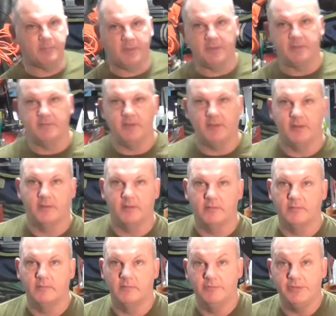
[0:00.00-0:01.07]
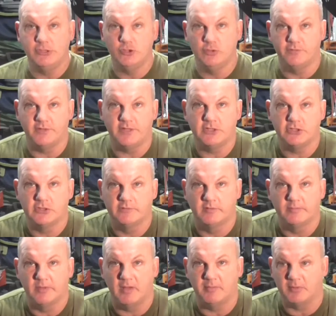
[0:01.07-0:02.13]
painting and rejuvenation of the
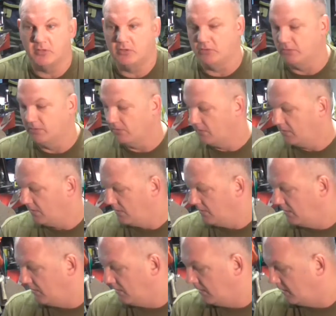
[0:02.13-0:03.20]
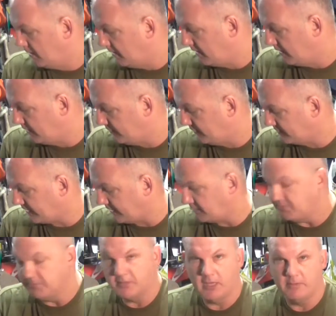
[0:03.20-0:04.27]
barbecue, this
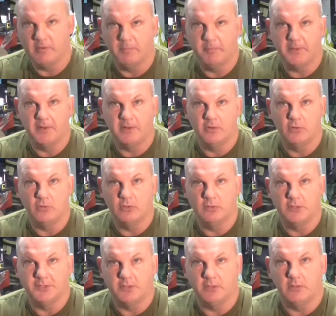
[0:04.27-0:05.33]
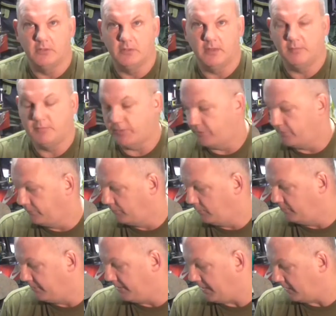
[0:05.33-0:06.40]
item came up in our local Lidl and we thought
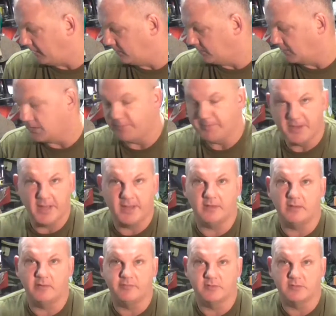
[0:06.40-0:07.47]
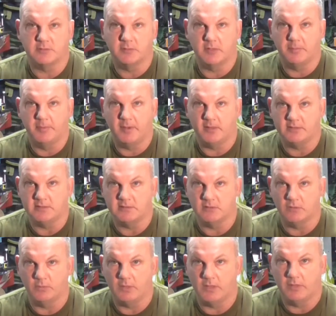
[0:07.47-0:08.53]
we'd buy it because it would come in handy for some of the parties
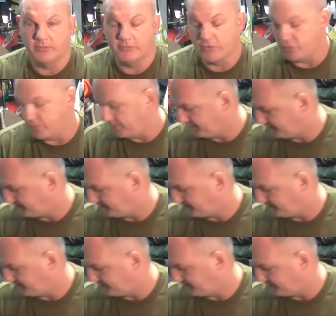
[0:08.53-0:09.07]
that we threw.